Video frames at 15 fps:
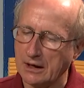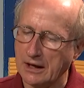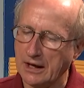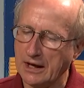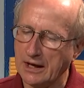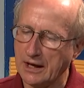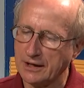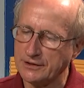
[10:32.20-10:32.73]

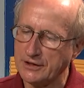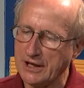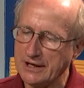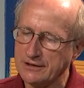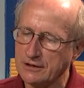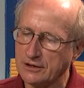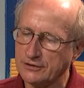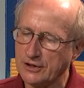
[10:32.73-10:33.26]
And
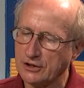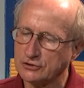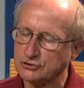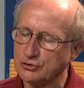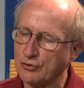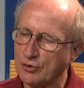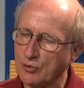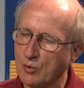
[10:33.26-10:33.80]
then they're
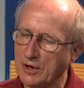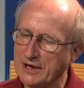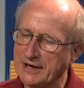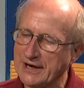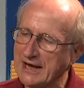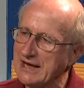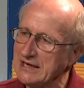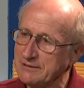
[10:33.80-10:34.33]
doing one
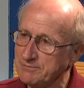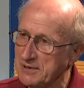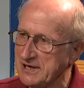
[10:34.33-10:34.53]
at 8